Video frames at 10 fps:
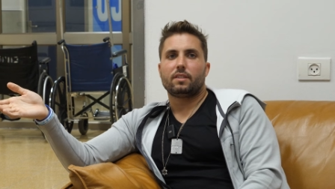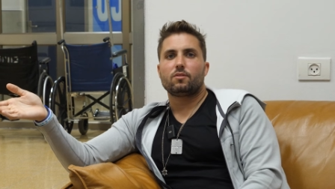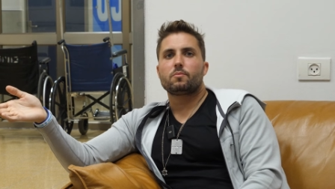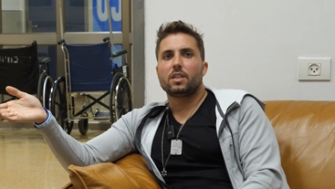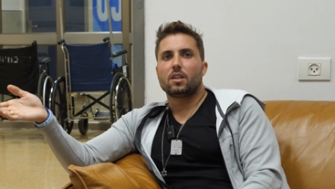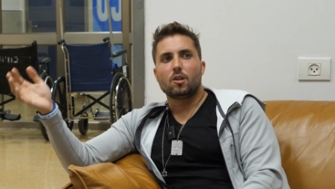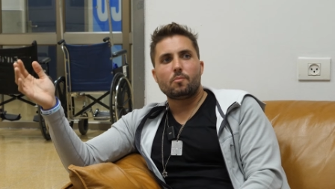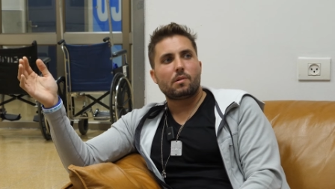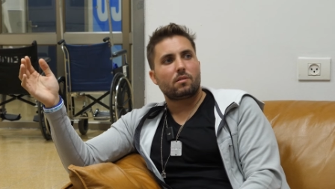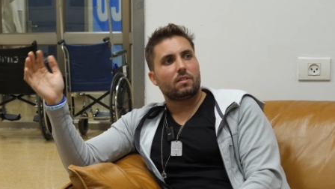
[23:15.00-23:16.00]
gives me
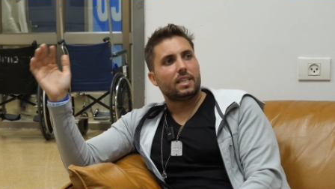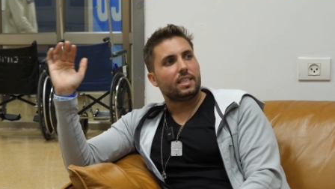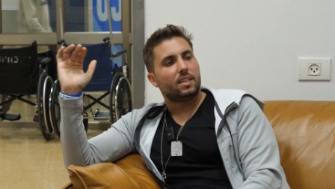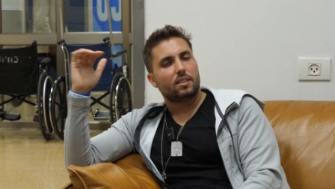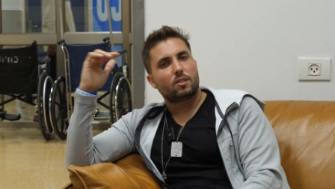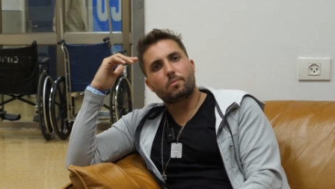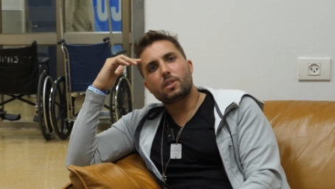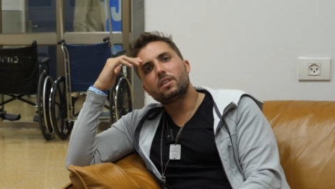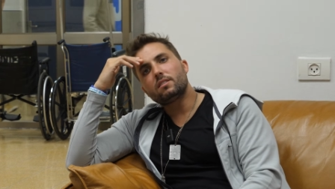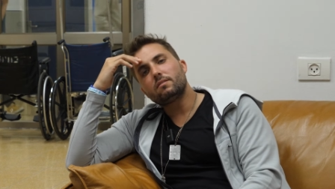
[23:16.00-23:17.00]
hope, and uh, it's
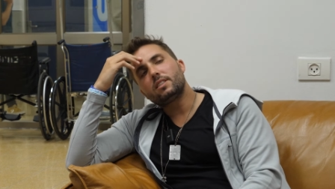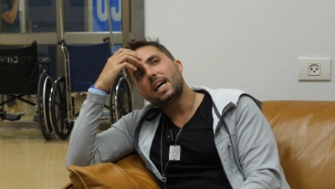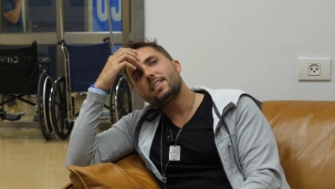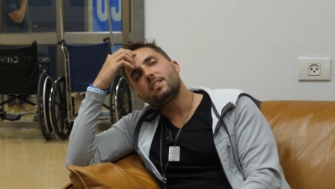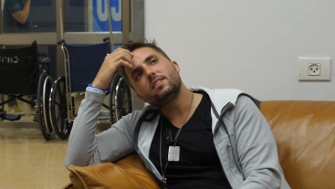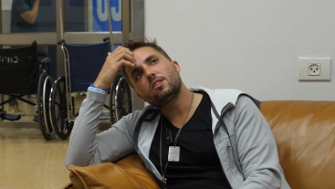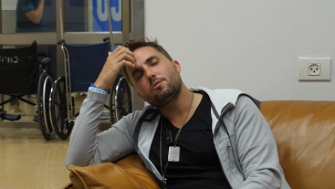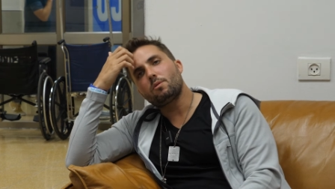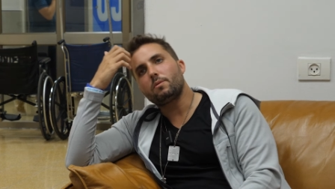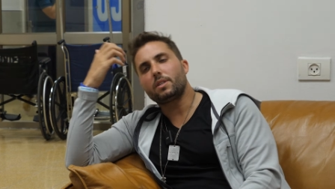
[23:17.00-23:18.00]
pretty sad that this
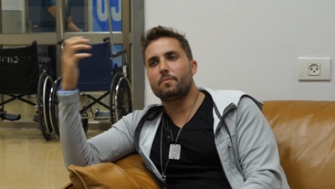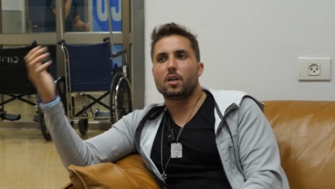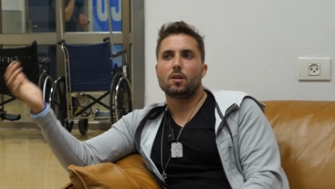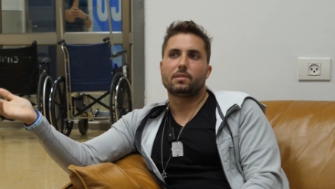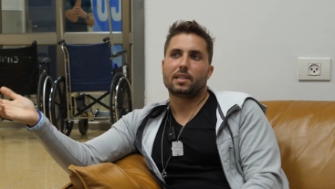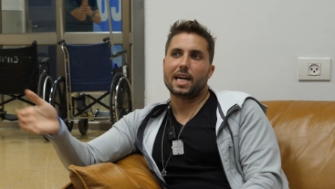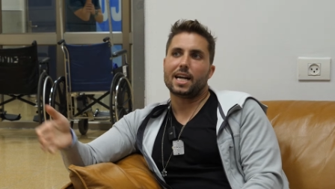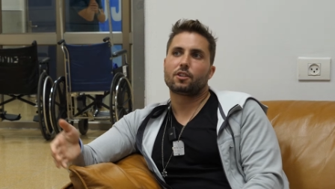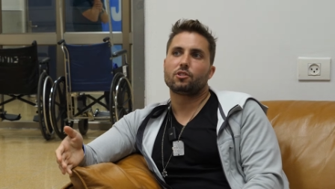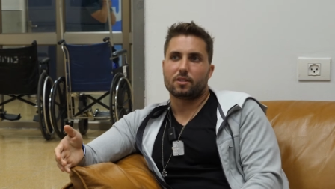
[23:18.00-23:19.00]
is what would give me hope, is that I
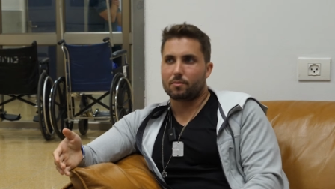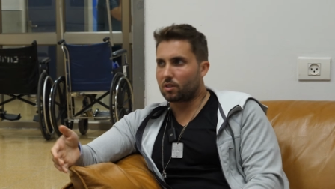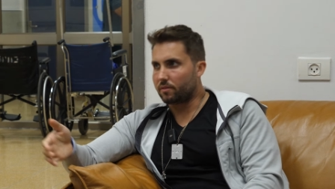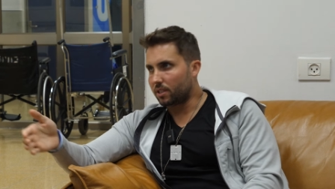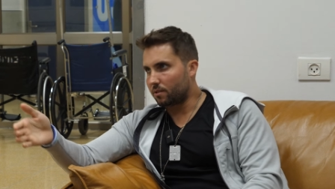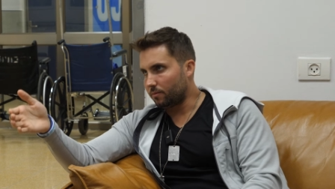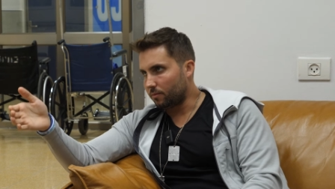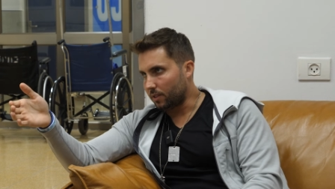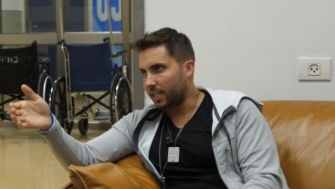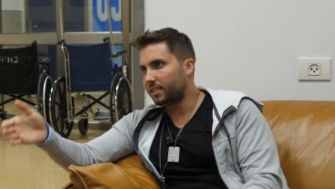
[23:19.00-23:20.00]
actually think most of it's
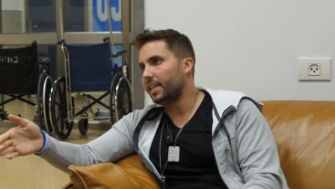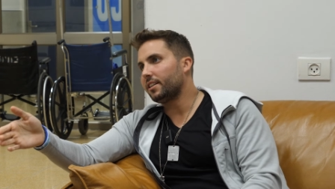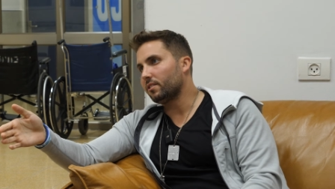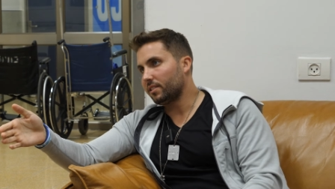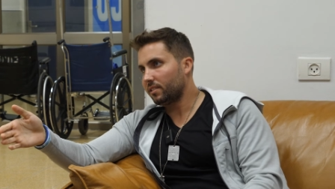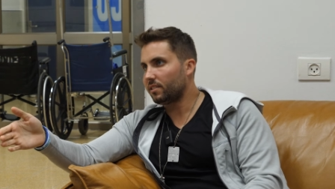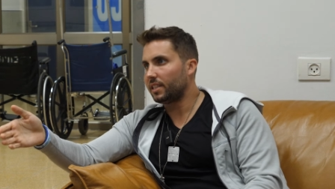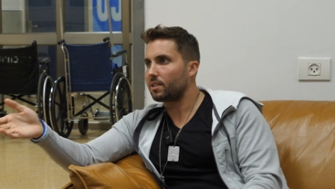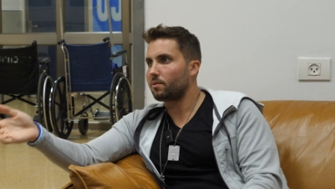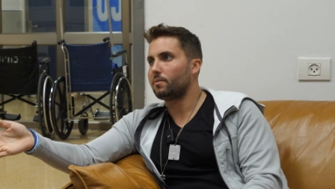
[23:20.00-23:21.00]
related to ignorance.
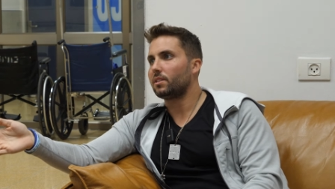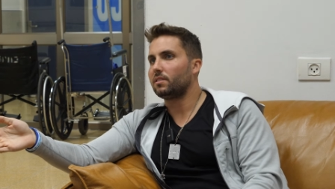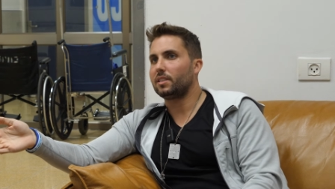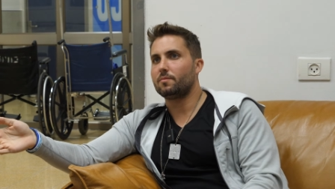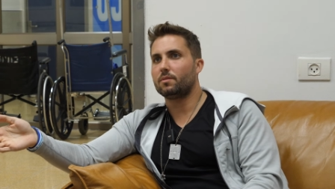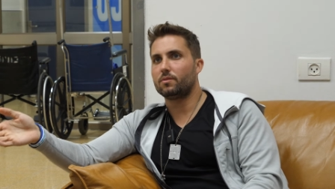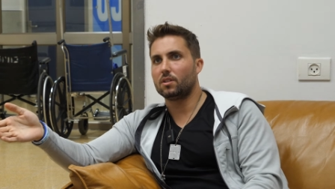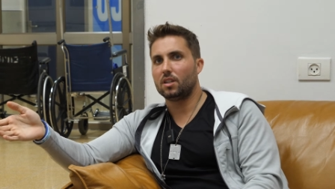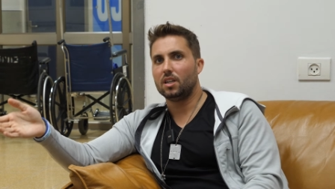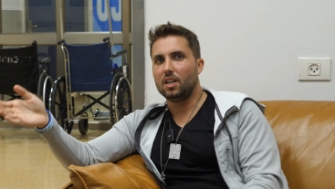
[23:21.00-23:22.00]
And that's what I wanted to say
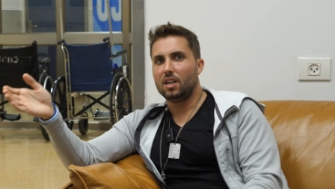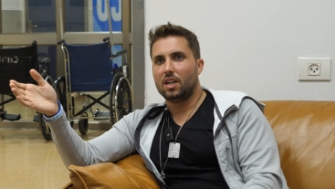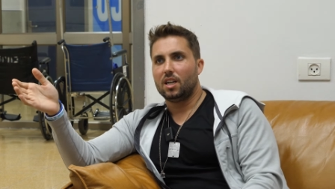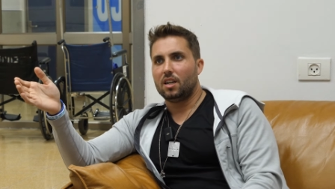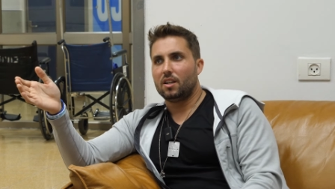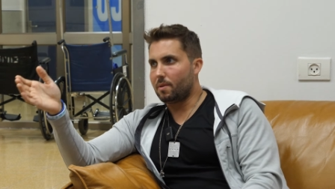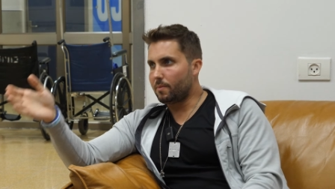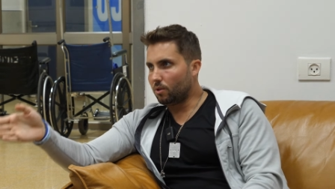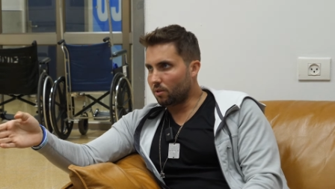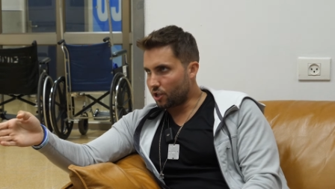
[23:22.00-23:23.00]
before the
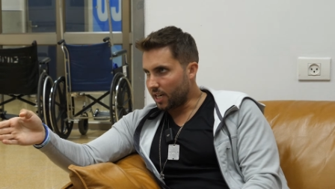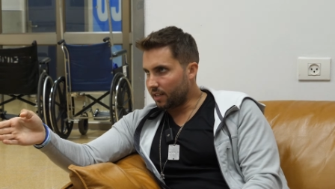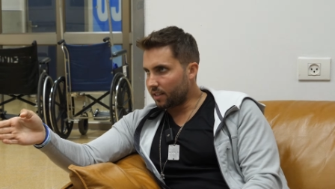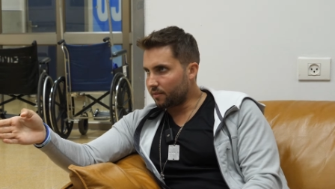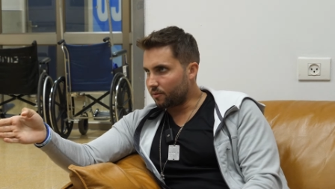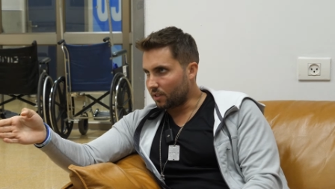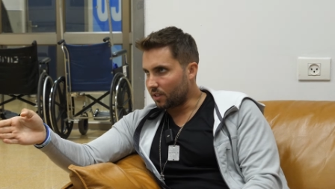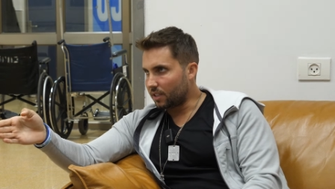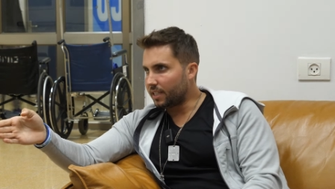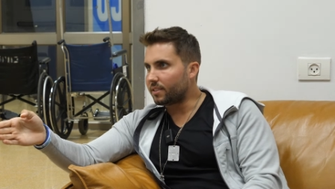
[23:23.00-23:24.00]
people who are shouting
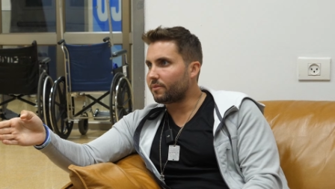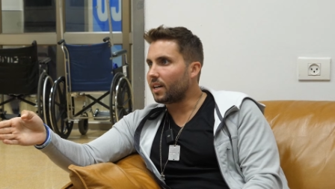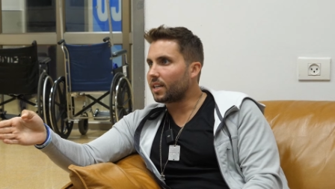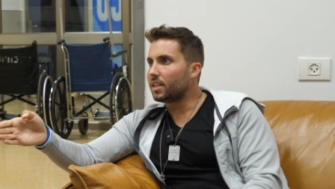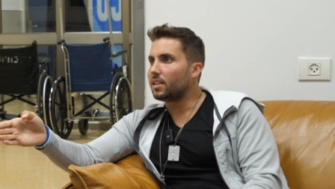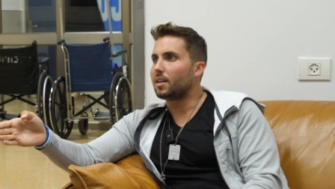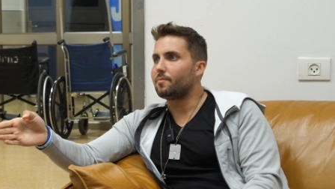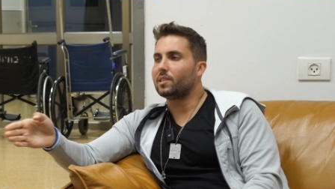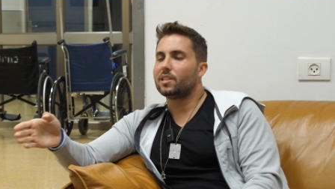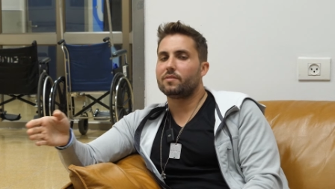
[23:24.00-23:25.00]
for intifada, I
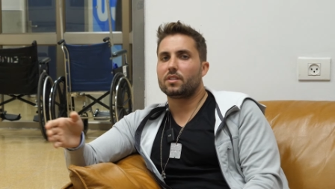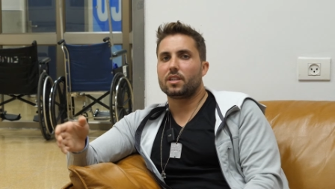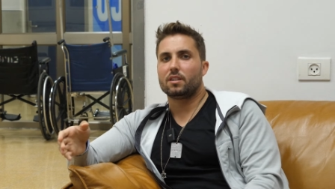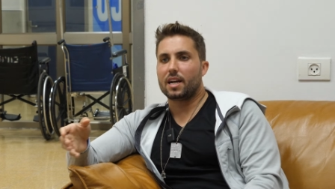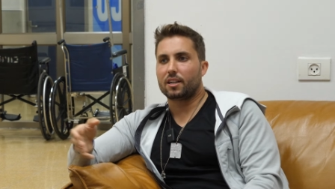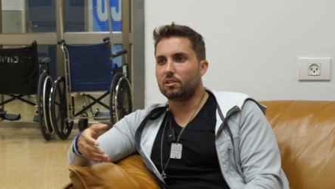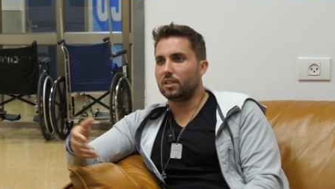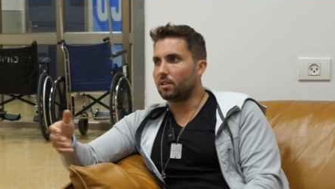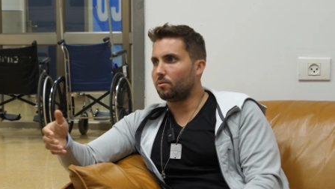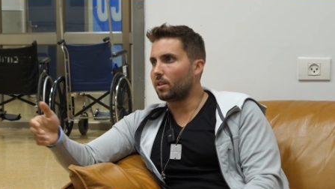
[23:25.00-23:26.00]
believe that they don't actually
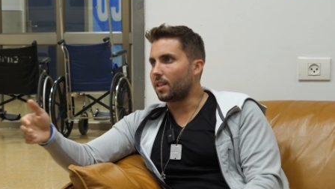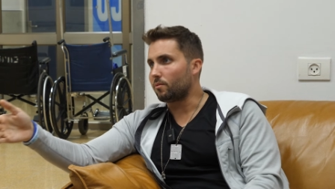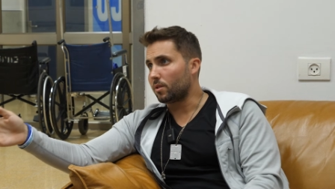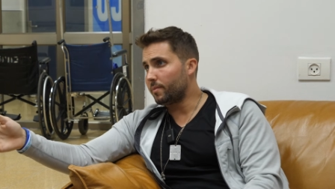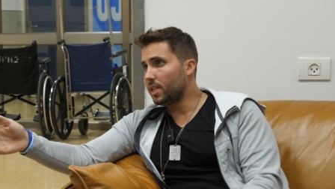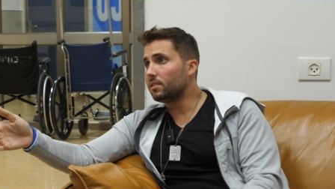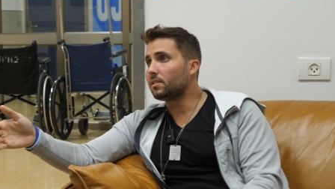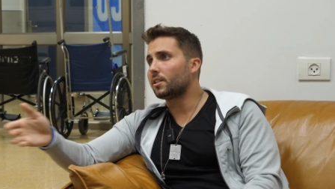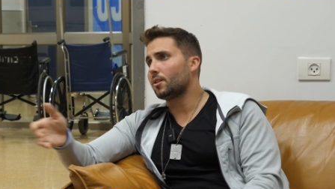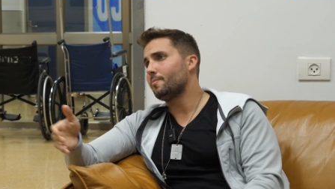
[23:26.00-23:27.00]
know what that word means,
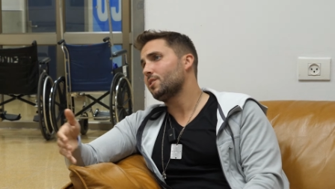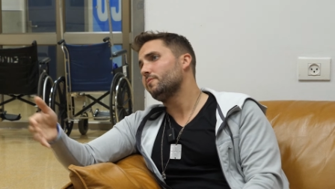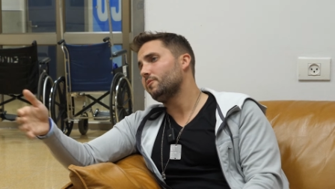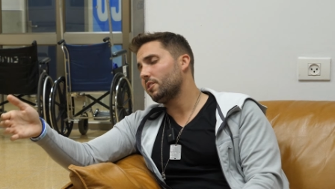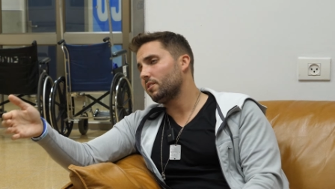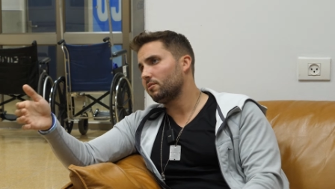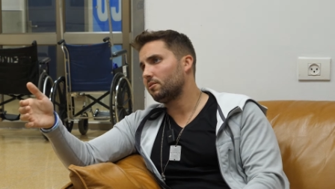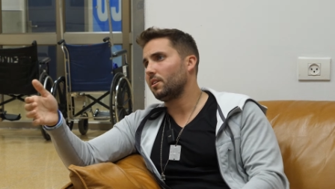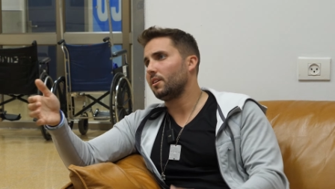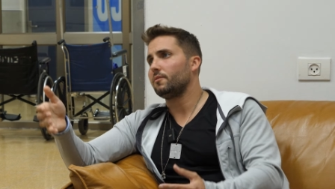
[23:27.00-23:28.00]
and there are a bunch of
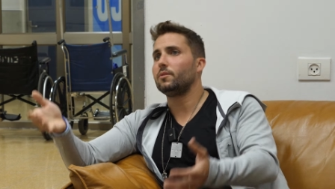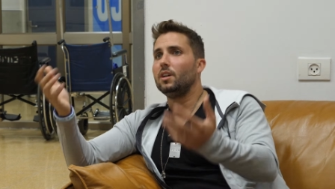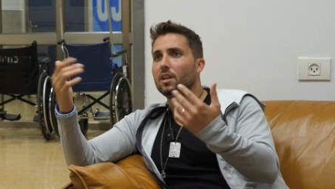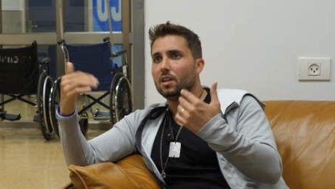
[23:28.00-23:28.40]
videos of